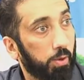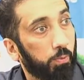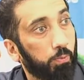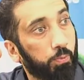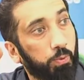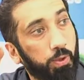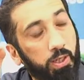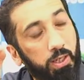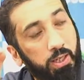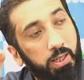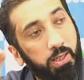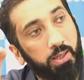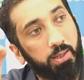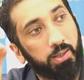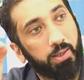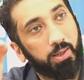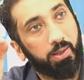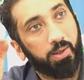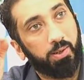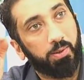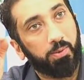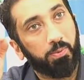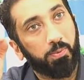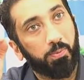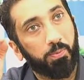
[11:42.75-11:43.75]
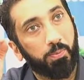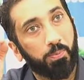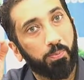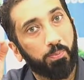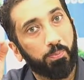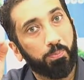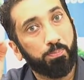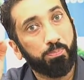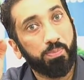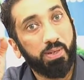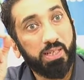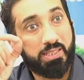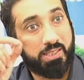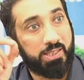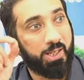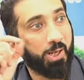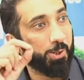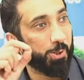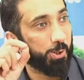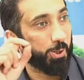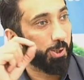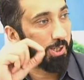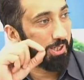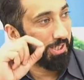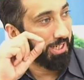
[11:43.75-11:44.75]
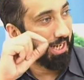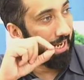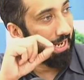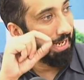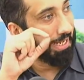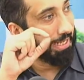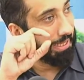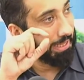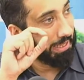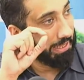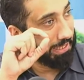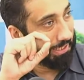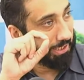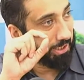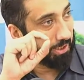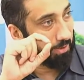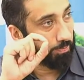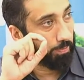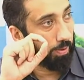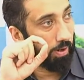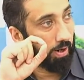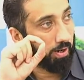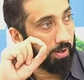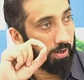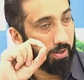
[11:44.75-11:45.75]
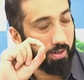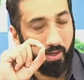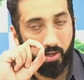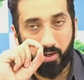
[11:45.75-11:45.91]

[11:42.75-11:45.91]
We misunderstand this part